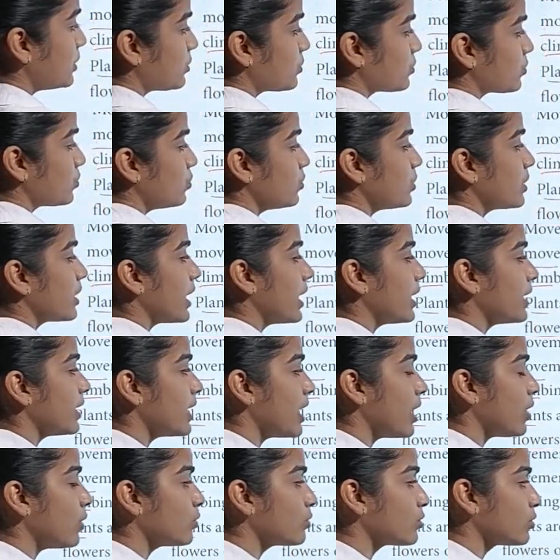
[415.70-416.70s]
to carry
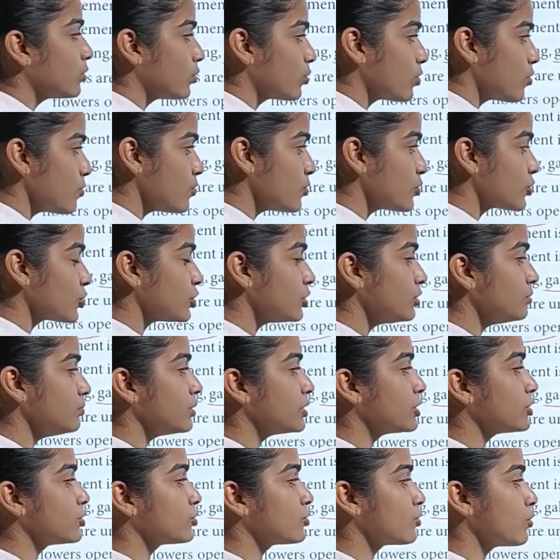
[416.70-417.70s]
out locomotion but
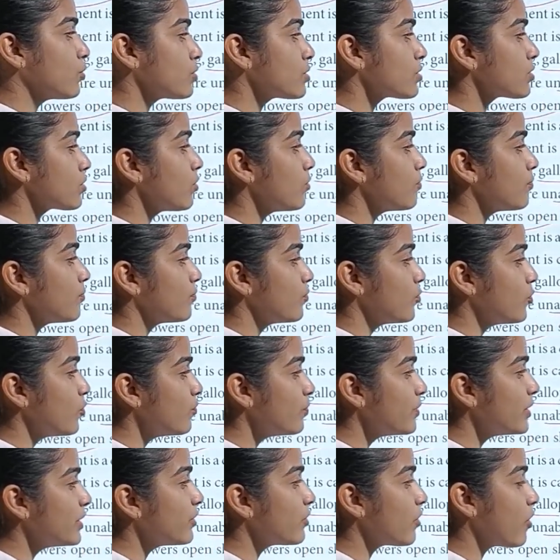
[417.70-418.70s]
show slow
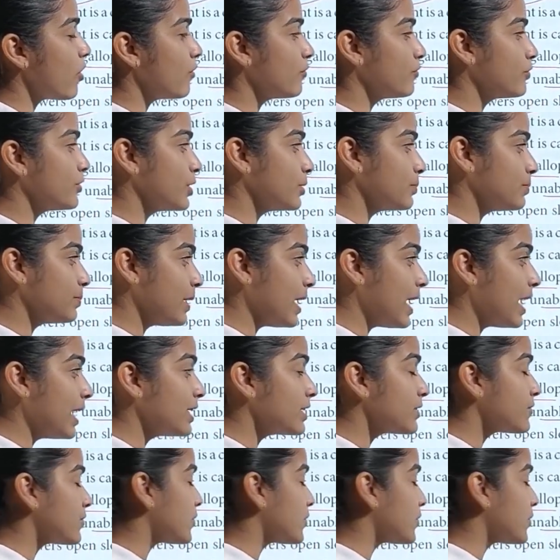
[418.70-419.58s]
movement of their plant. For